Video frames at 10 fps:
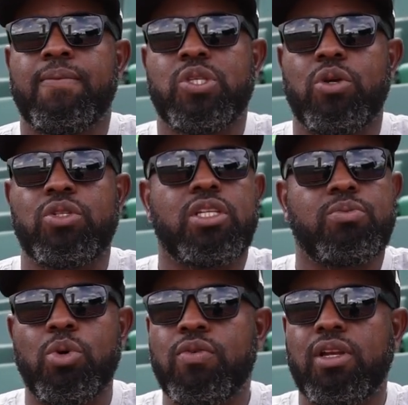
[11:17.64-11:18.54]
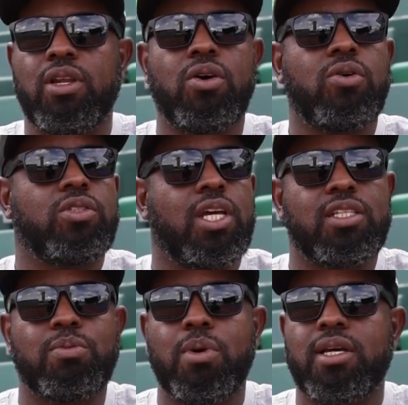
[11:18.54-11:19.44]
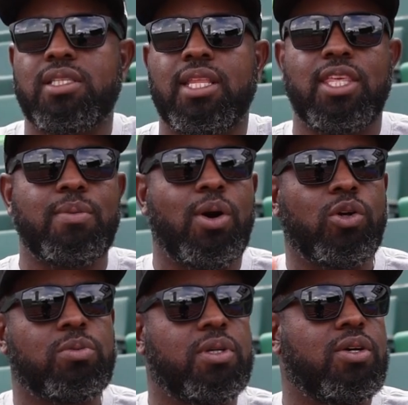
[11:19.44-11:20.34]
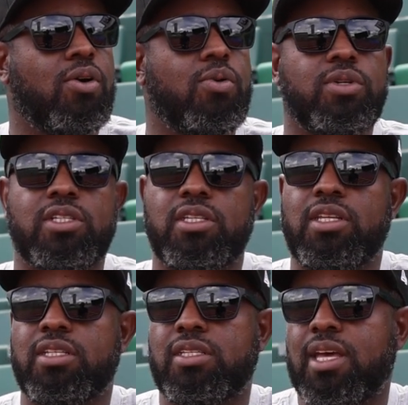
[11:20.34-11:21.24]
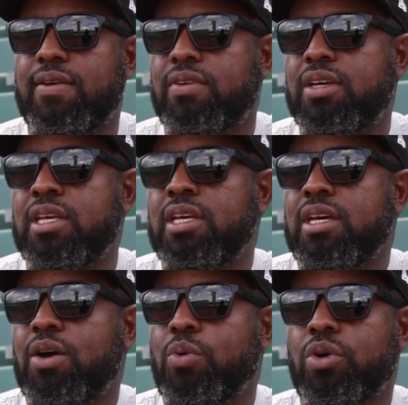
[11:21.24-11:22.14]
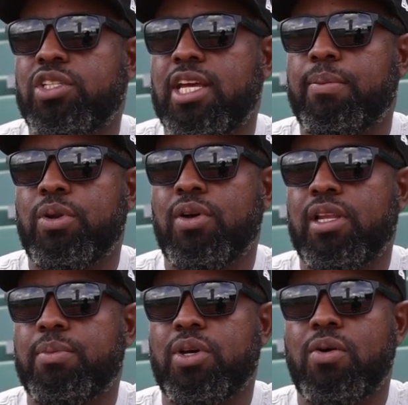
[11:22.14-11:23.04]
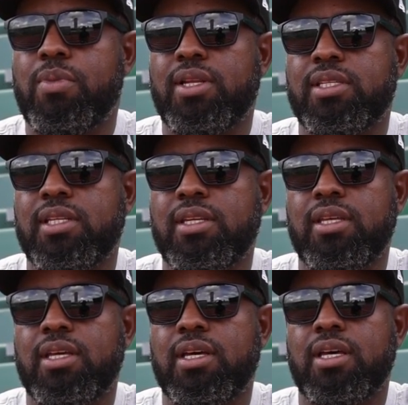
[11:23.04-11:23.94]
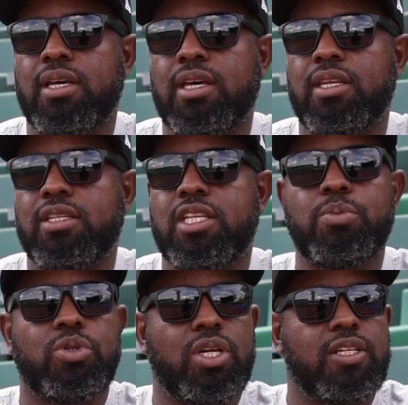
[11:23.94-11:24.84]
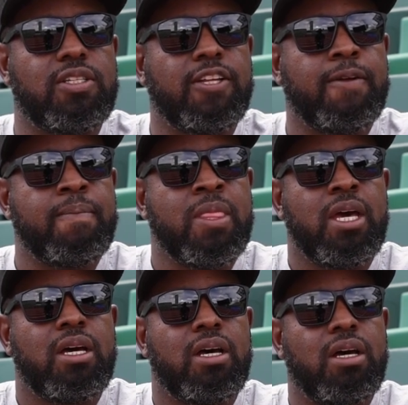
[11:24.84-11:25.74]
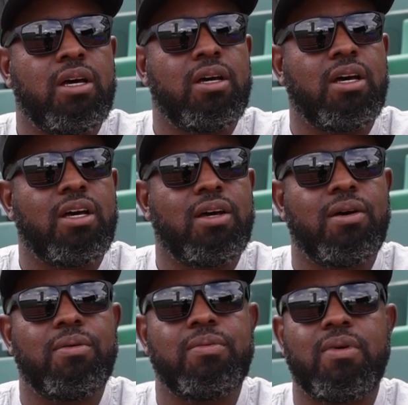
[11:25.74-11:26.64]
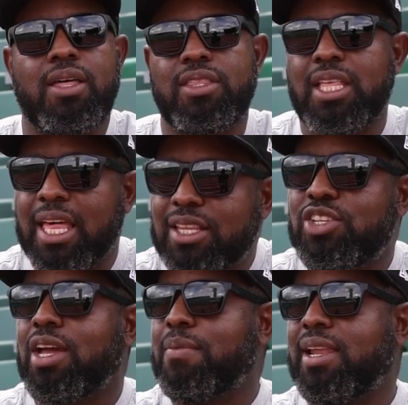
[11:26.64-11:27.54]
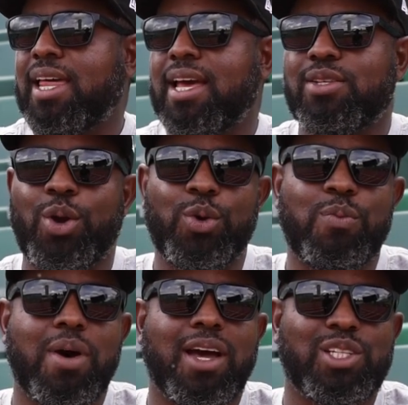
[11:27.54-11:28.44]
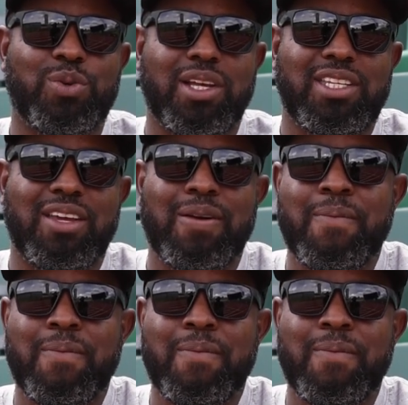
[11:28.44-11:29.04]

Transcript: So just moving along, check the boxes. I think my ultimate goal is, is to have a, a world champion or Olympic gold medalist in the uh, in the steeplechase. Uh, um, I think that checked my last hurdle box right there.